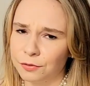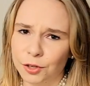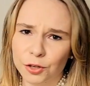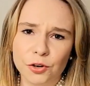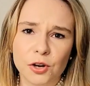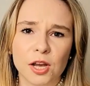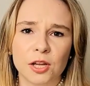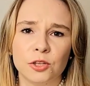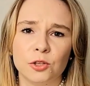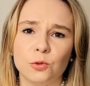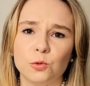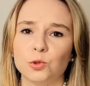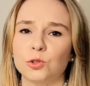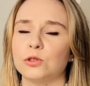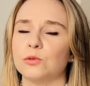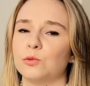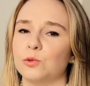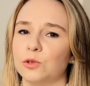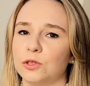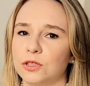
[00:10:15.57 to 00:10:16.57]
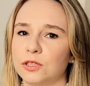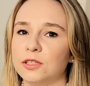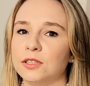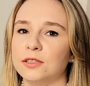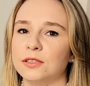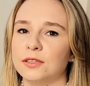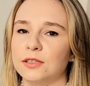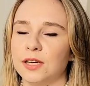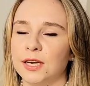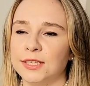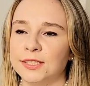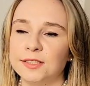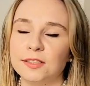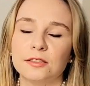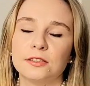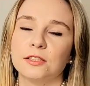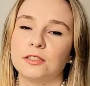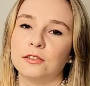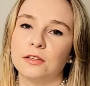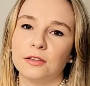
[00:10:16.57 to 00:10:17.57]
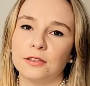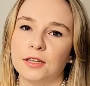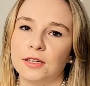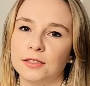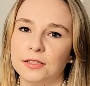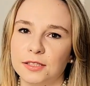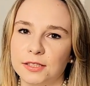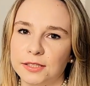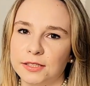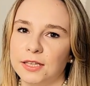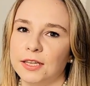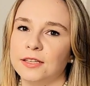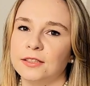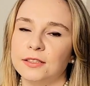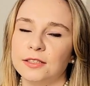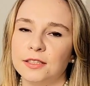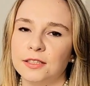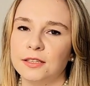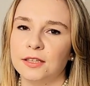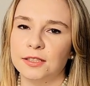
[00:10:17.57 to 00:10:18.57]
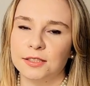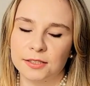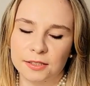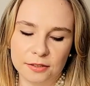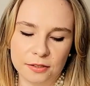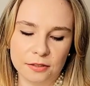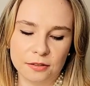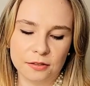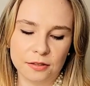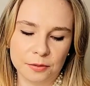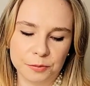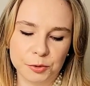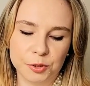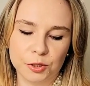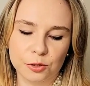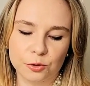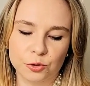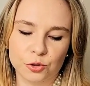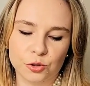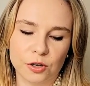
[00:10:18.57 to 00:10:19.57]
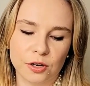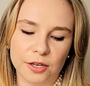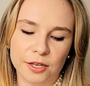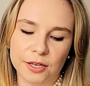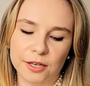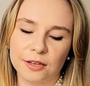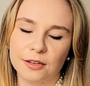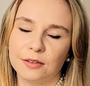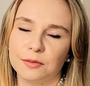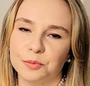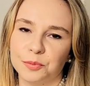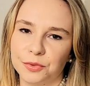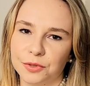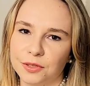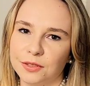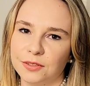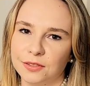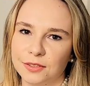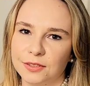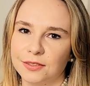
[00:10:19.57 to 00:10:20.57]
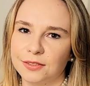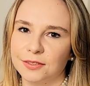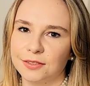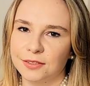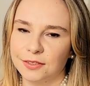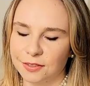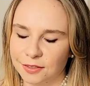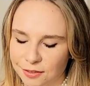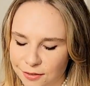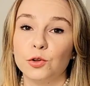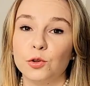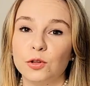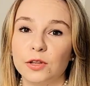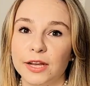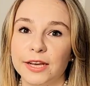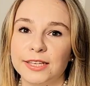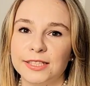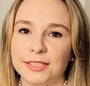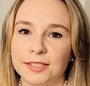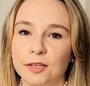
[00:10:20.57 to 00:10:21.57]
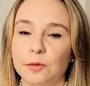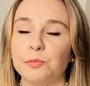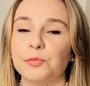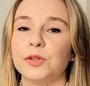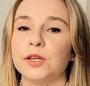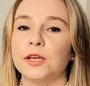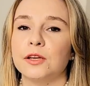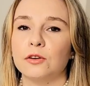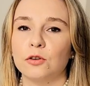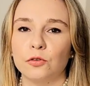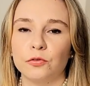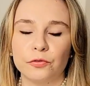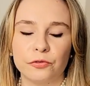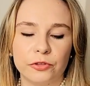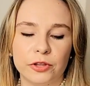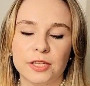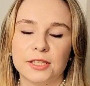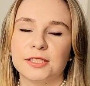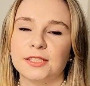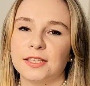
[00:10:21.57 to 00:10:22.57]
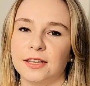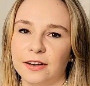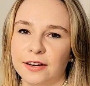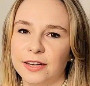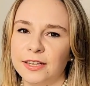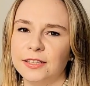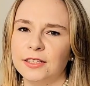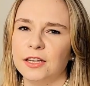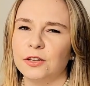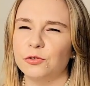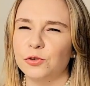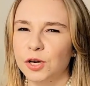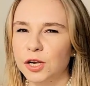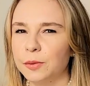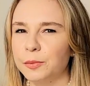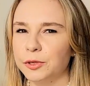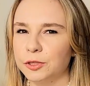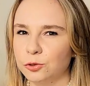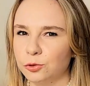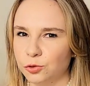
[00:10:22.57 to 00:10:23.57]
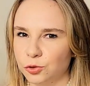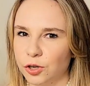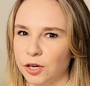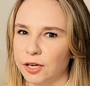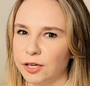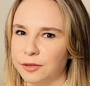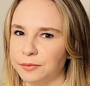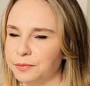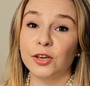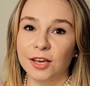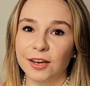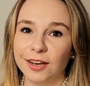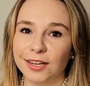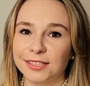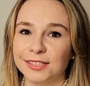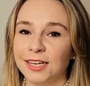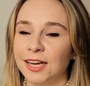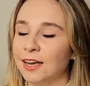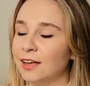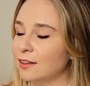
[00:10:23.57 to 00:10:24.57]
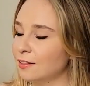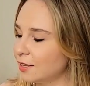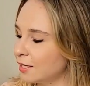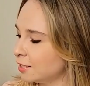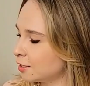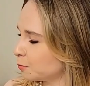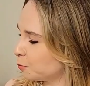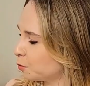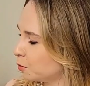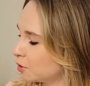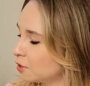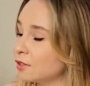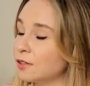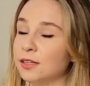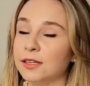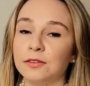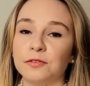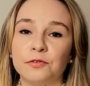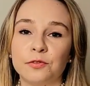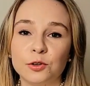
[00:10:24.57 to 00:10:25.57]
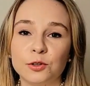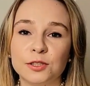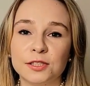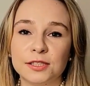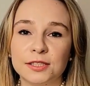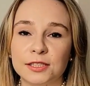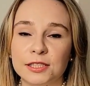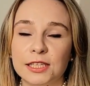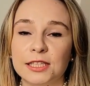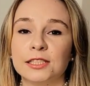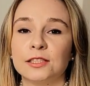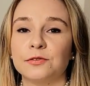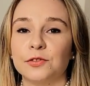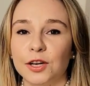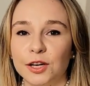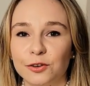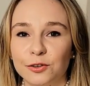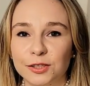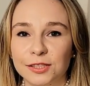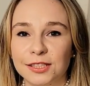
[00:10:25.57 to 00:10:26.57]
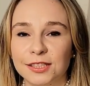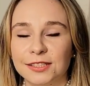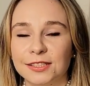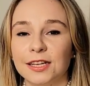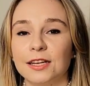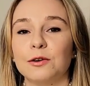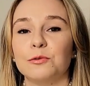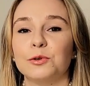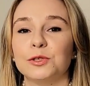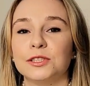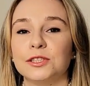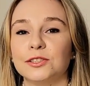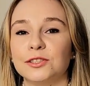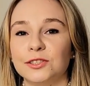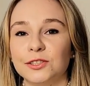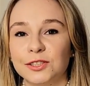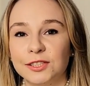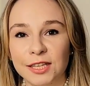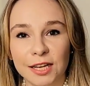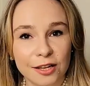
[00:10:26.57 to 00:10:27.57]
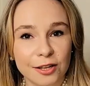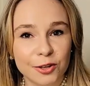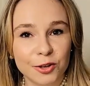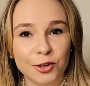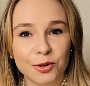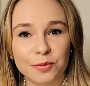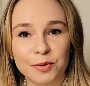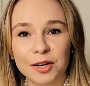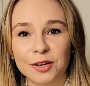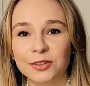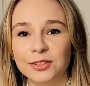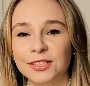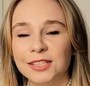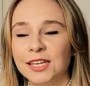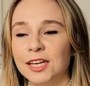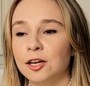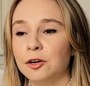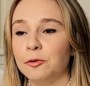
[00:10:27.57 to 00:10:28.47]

very unusual work. I still did not understand it. I still, I'm still trying. But if you like something of this kind, I recommend to try. Okay, guys, these were the first six fragrances that I wanted to tell you about.